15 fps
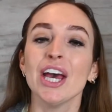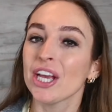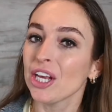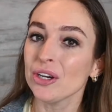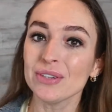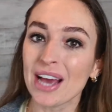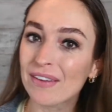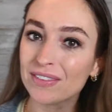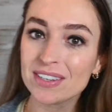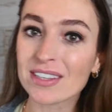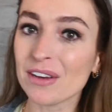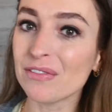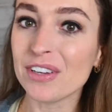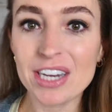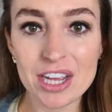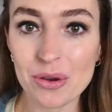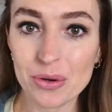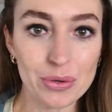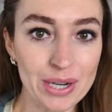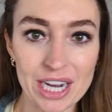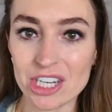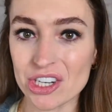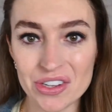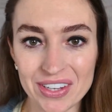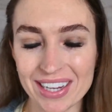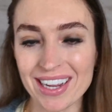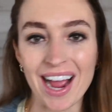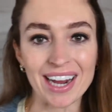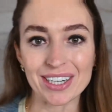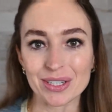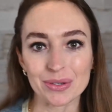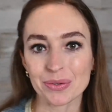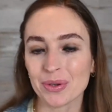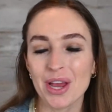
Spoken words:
You don't have to sell video creation like I do.